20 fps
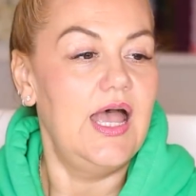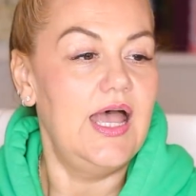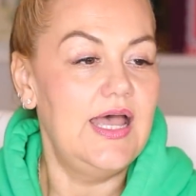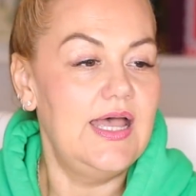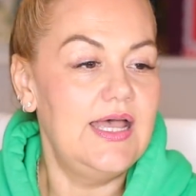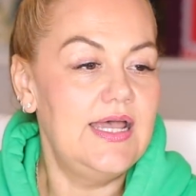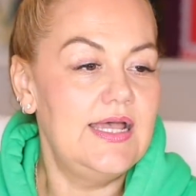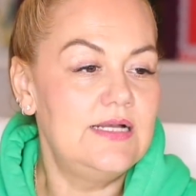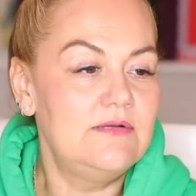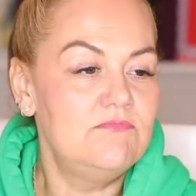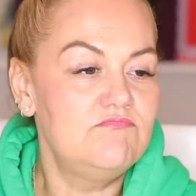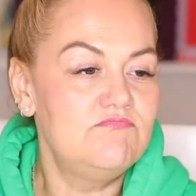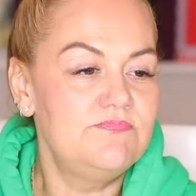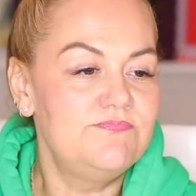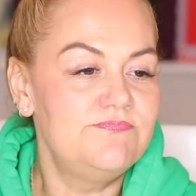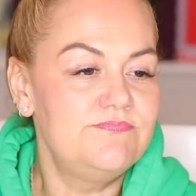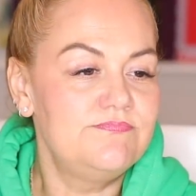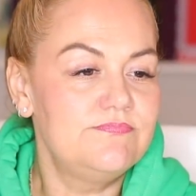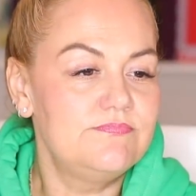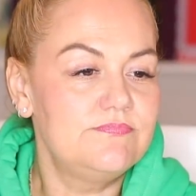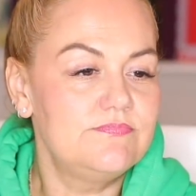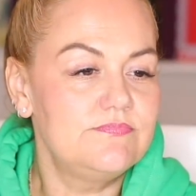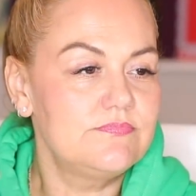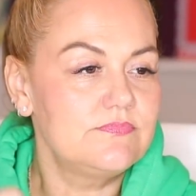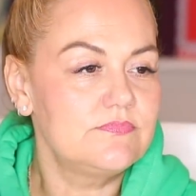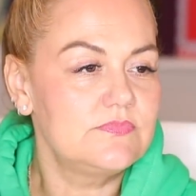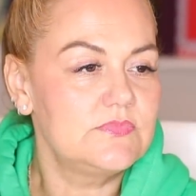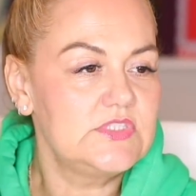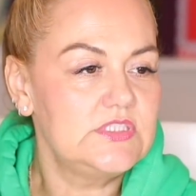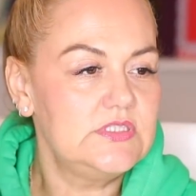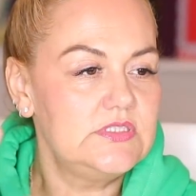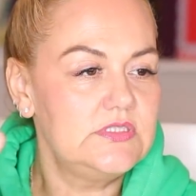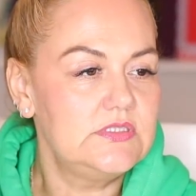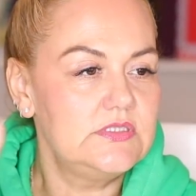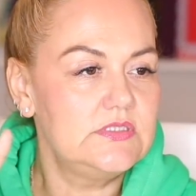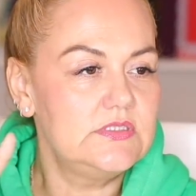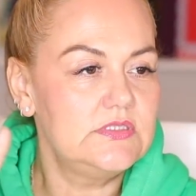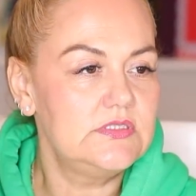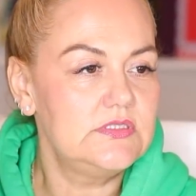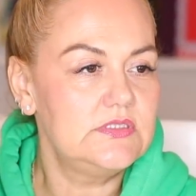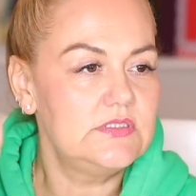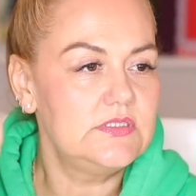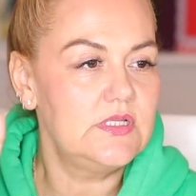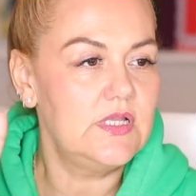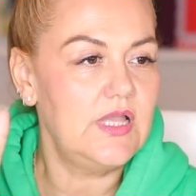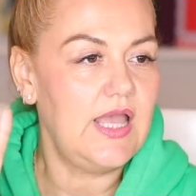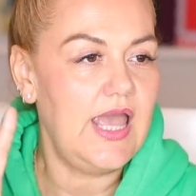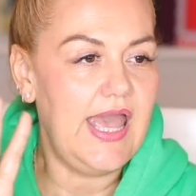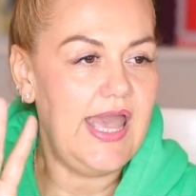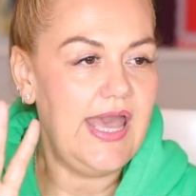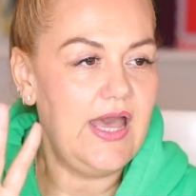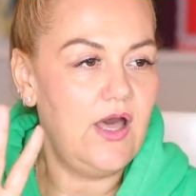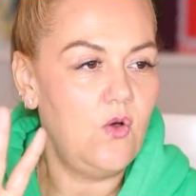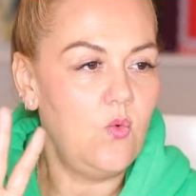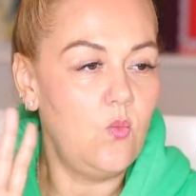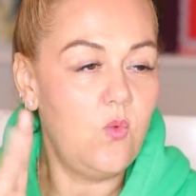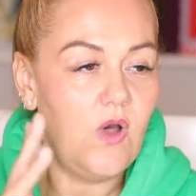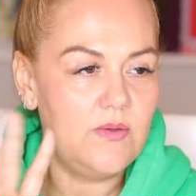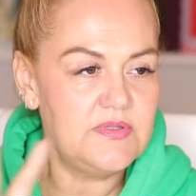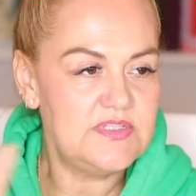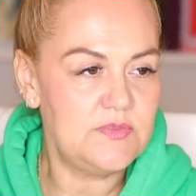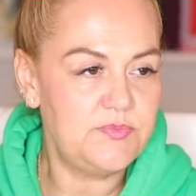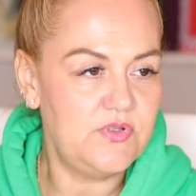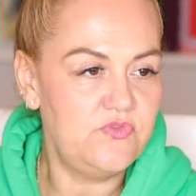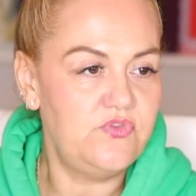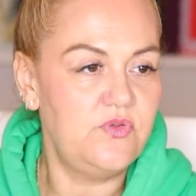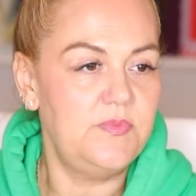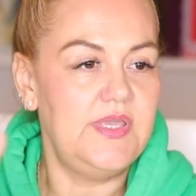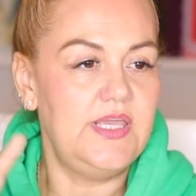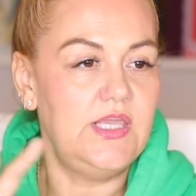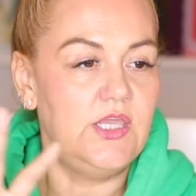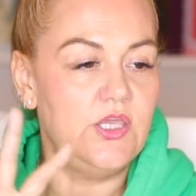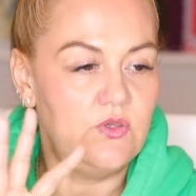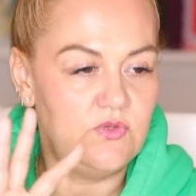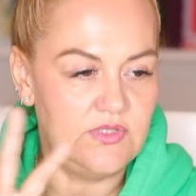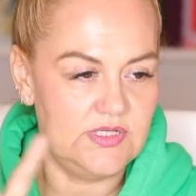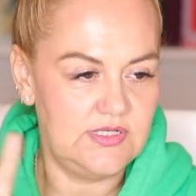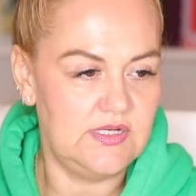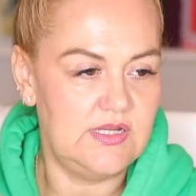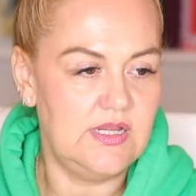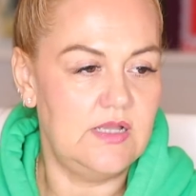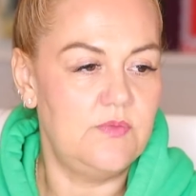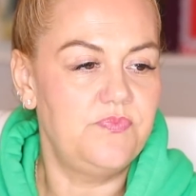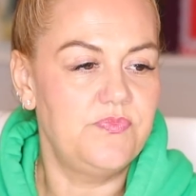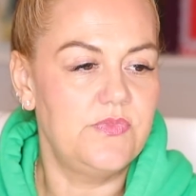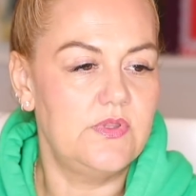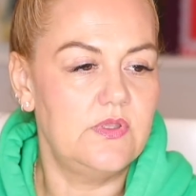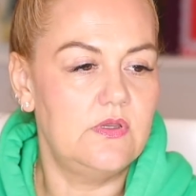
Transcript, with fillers: Um, how, why was it pulled from the EU, da da da.